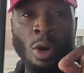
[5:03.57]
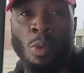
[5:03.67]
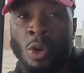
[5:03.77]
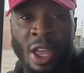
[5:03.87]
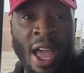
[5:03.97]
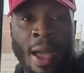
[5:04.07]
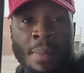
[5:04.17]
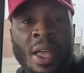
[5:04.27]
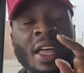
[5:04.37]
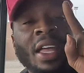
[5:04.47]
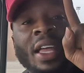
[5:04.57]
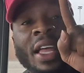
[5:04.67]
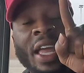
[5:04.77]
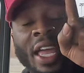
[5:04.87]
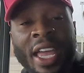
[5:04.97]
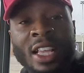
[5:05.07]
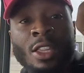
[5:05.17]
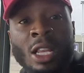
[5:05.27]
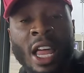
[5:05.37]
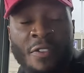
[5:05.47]
on the Roadie app
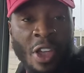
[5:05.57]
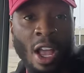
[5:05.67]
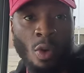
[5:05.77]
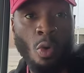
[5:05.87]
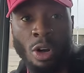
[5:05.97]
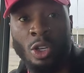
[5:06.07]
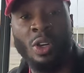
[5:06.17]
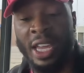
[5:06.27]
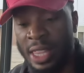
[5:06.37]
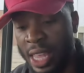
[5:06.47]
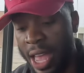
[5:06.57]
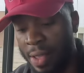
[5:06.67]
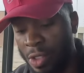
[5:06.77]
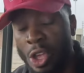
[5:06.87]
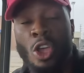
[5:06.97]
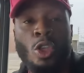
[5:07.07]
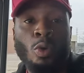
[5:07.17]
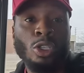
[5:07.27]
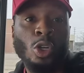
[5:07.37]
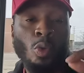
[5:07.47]
in the left-hand corner. You're gonna hit that.
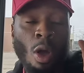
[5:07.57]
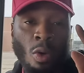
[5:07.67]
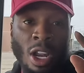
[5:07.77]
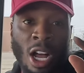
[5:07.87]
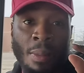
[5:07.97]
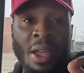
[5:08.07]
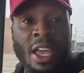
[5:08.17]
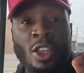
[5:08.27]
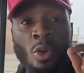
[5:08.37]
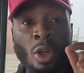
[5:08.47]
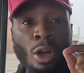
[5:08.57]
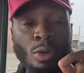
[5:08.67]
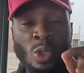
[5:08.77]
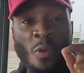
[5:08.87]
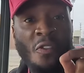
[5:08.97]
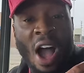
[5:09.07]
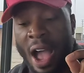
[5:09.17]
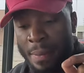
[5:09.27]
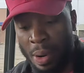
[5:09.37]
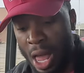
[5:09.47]
You're gonna scroll up and you're gonna go to
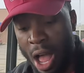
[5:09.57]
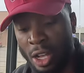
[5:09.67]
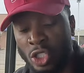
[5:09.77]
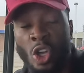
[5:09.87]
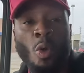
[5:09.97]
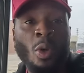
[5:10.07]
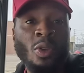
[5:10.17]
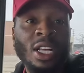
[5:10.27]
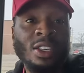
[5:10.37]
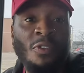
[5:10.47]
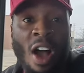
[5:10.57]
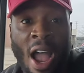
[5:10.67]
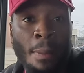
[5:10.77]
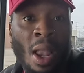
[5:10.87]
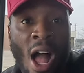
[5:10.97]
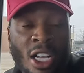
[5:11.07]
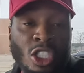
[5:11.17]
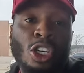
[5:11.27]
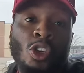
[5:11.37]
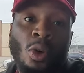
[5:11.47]
find blocks. When you get to find
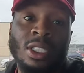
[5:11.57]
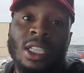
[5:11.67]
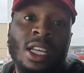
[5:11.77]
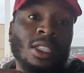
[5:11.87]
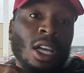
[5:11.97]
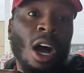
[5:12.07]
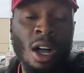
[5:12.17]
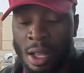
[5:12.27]
blocks, you're gonna see this.